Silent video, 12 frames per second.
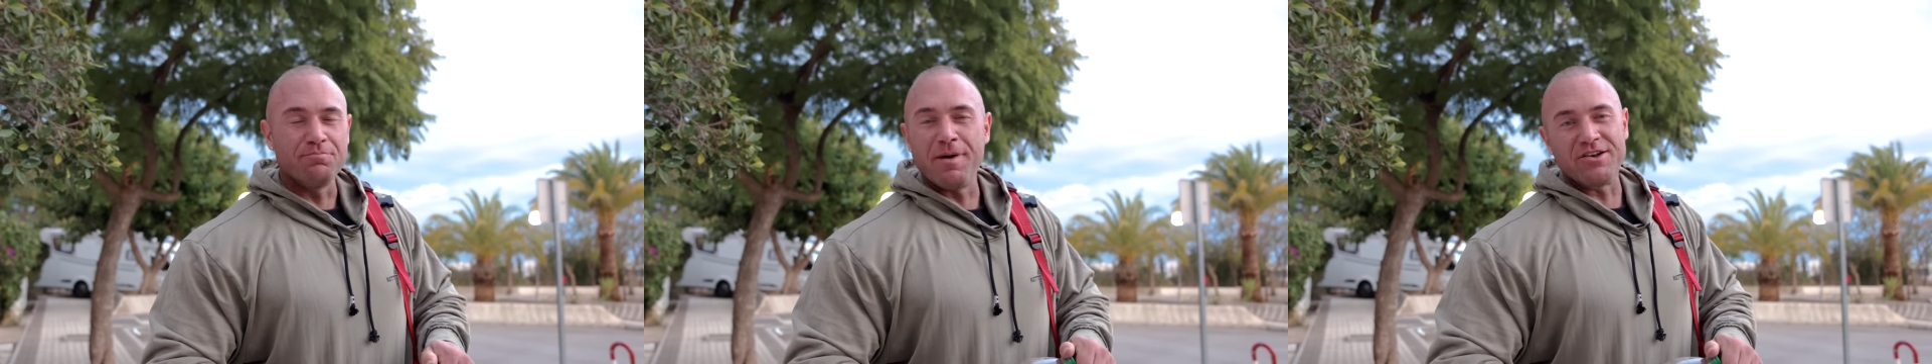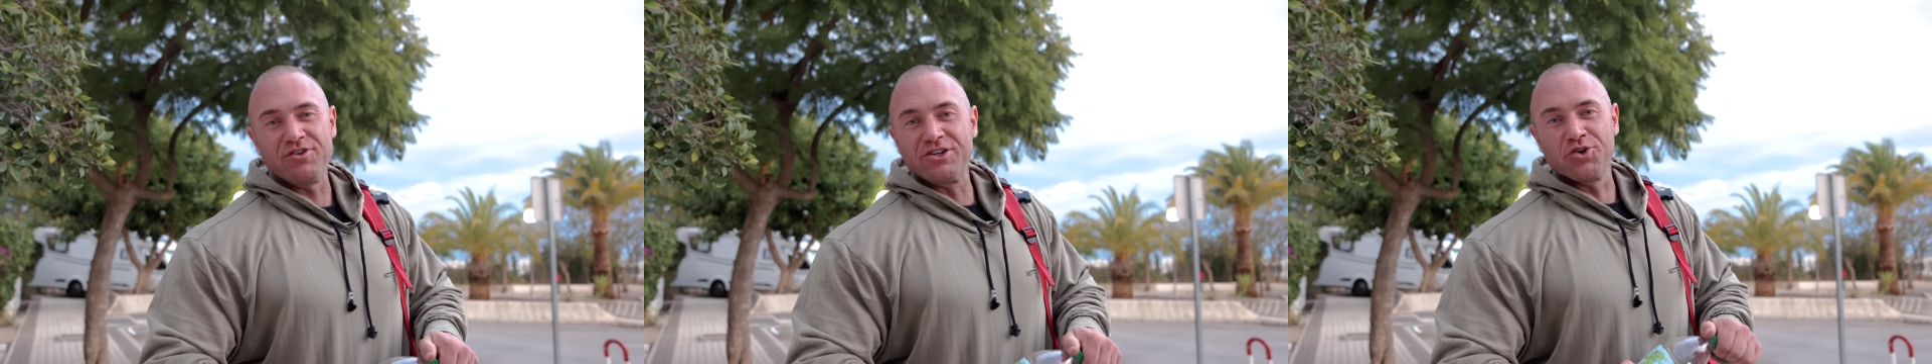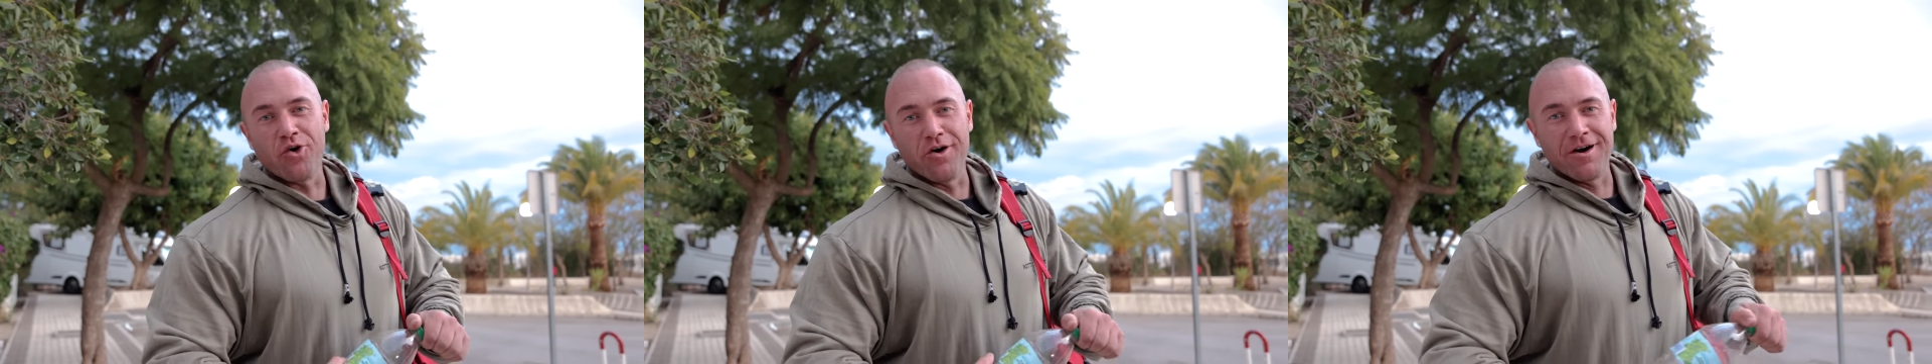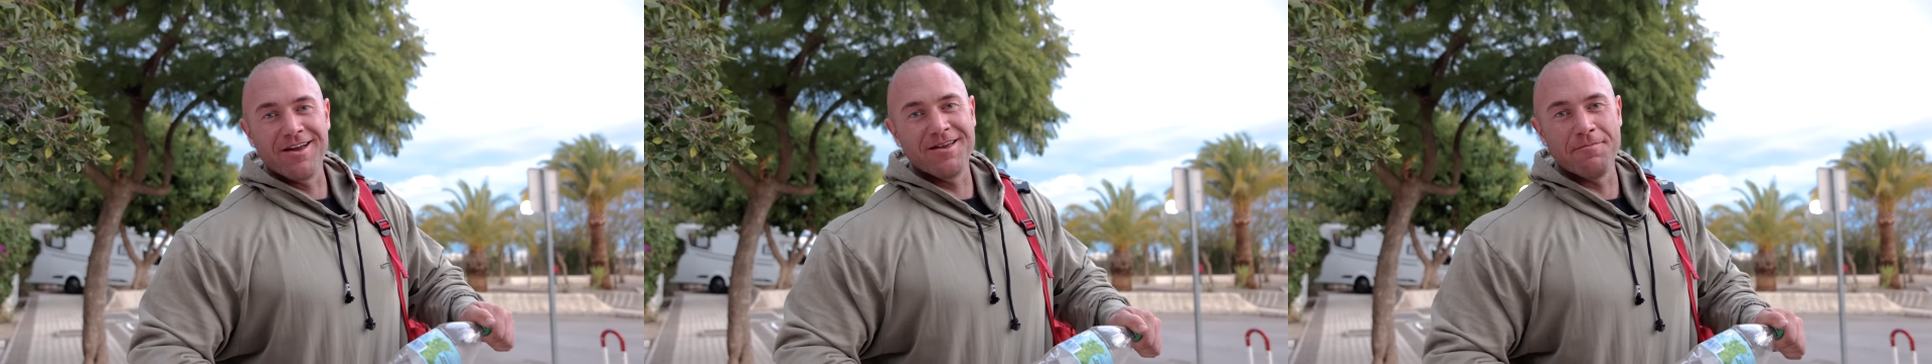Patrick
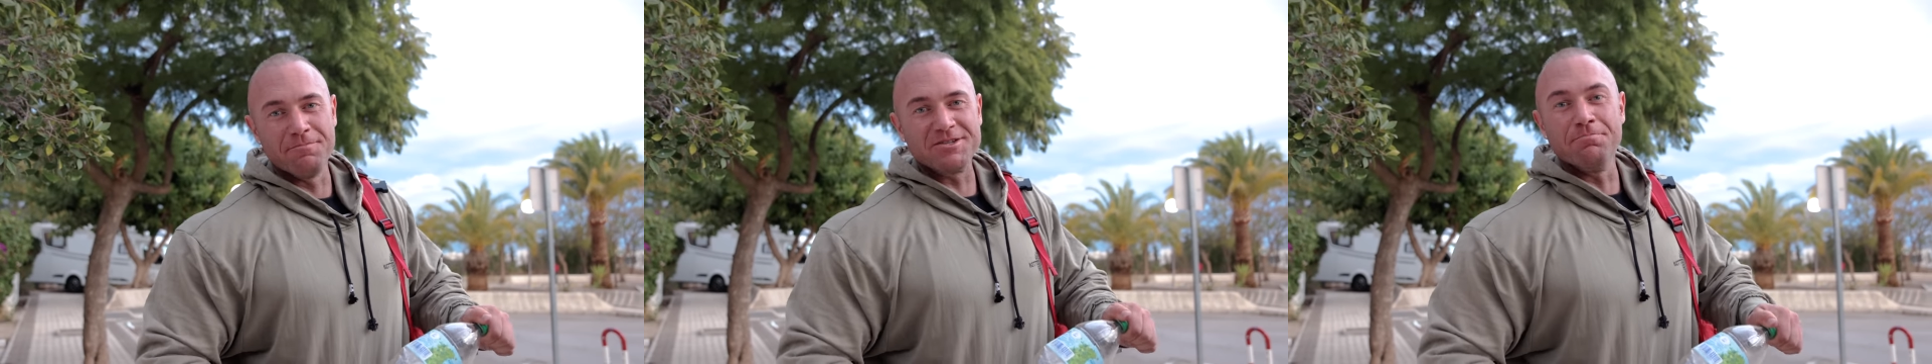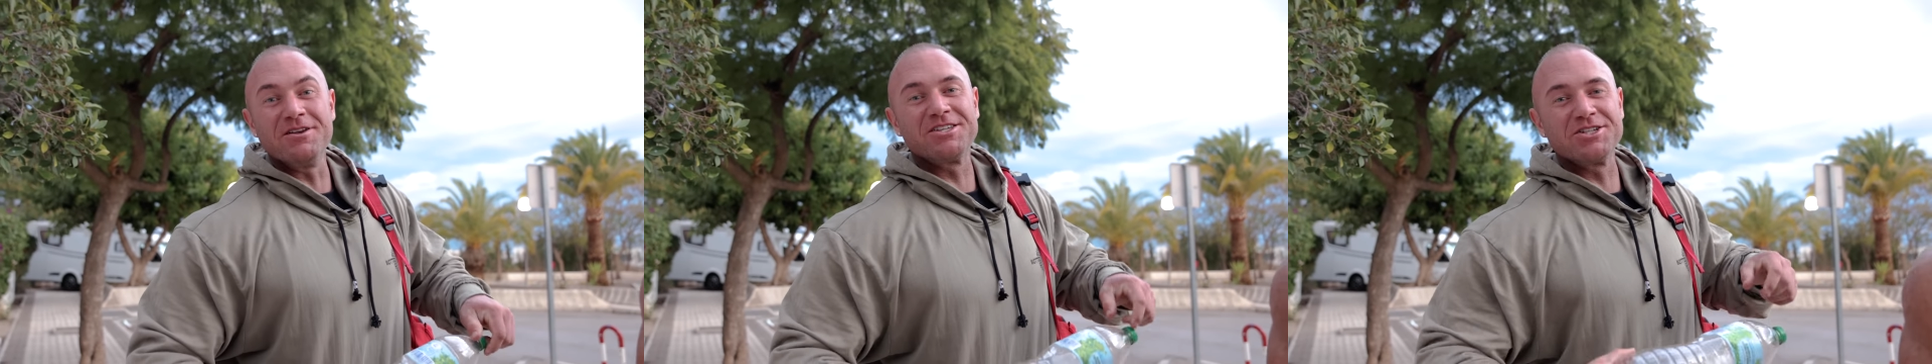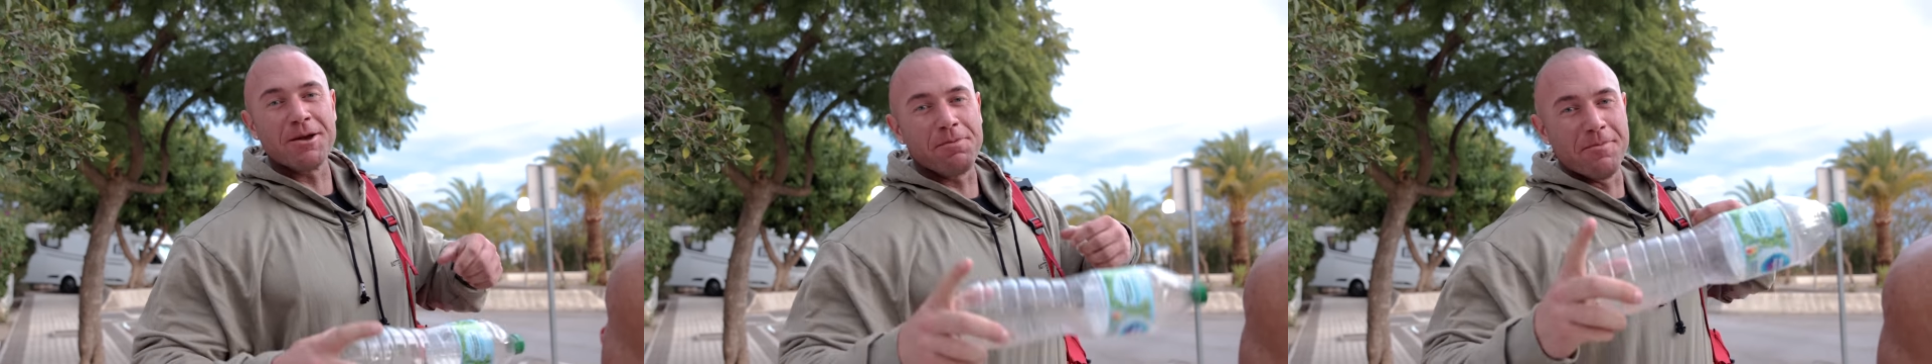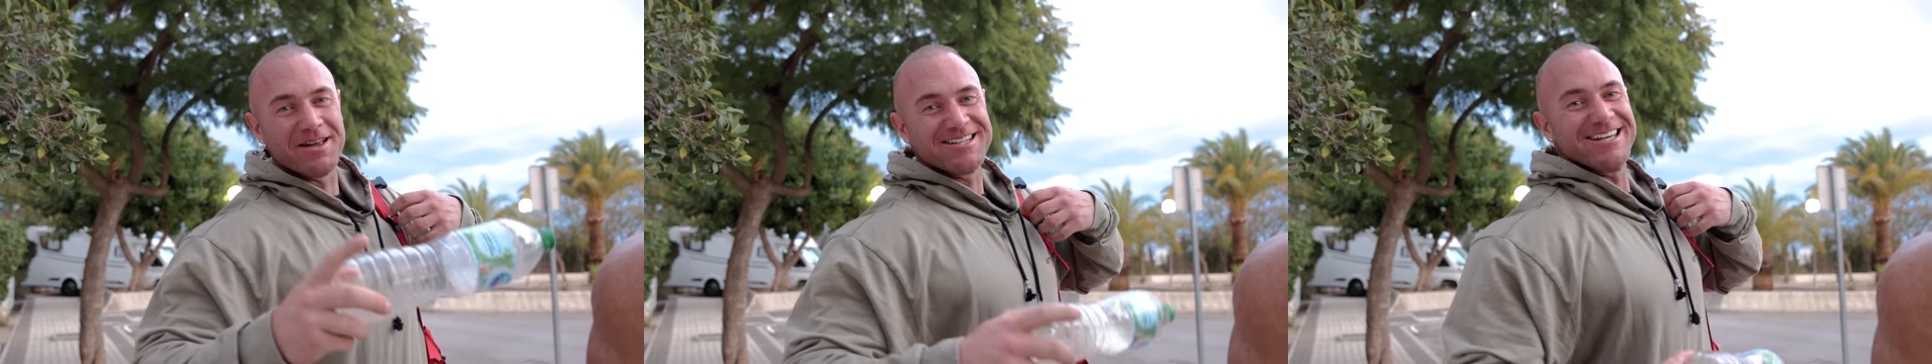Tor. Mr. Supplement.